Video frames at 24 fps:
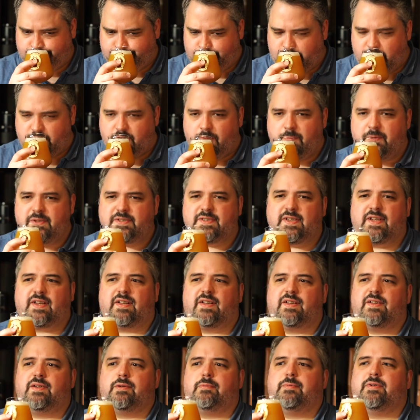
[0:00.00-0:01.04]
There's almost like a
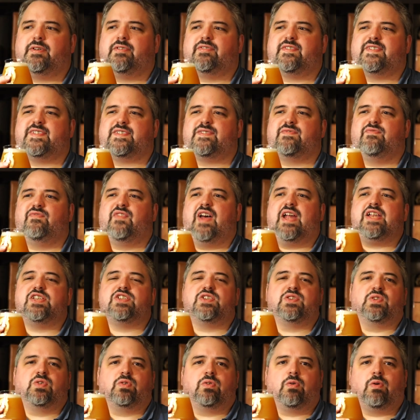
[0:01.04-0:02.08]
little bit of this
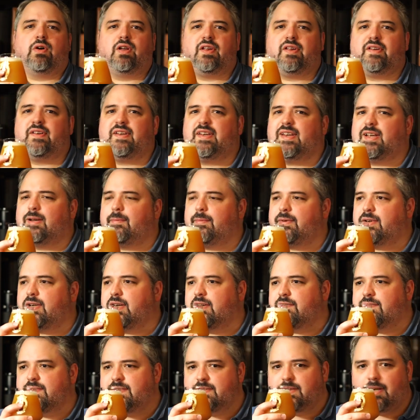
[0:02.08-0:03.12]
vegetal quality coming
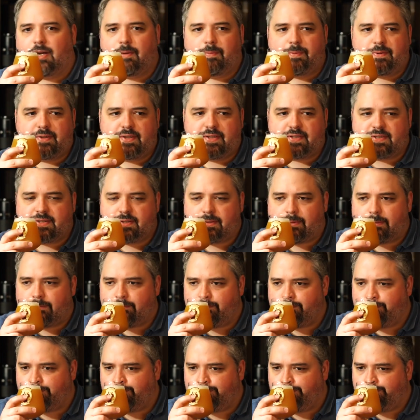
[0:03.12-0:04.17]
off the top of this.
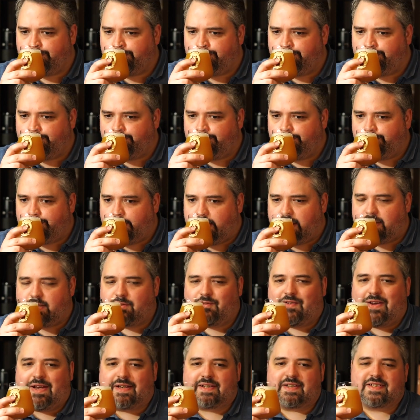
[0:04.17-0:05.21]
And the
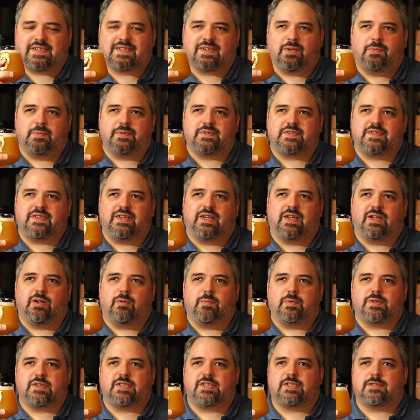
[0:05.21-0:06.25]
fact it's almost, you can
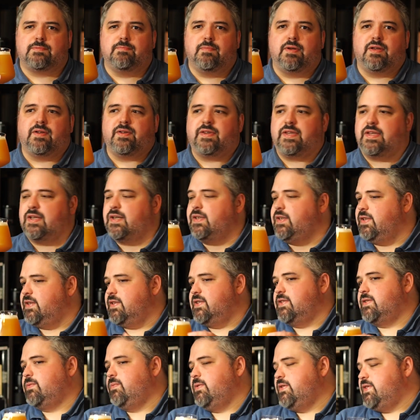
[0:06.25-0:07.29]
almost smell the
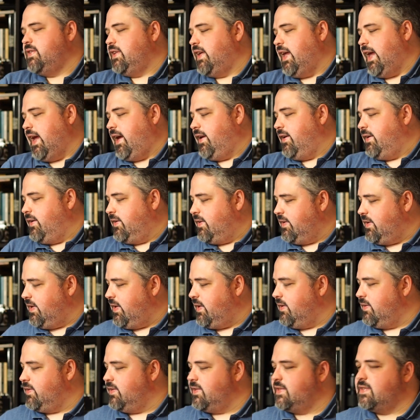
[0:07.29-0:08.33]
onions. What's the canning on
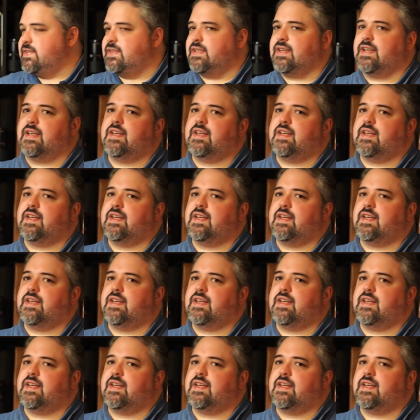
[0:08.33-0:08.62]
date on this thing?